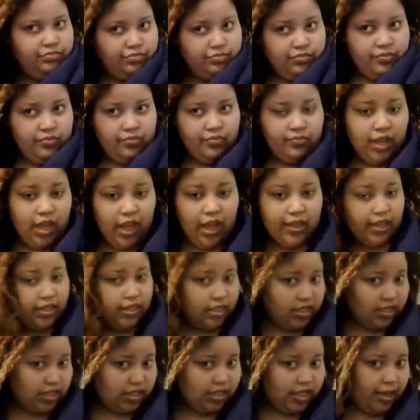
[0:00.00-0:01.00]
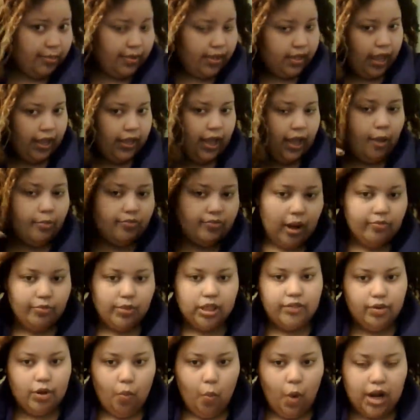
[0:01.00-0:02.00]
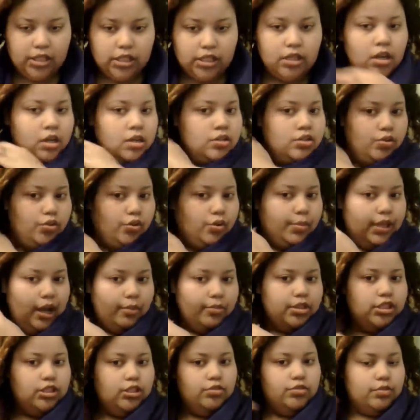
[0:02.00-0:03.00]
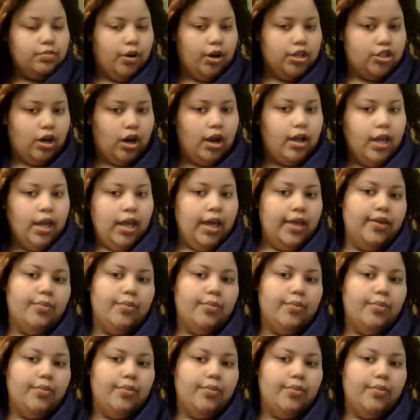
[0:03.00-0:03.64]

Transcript: Just, you don't even want it saturated, just a little bit.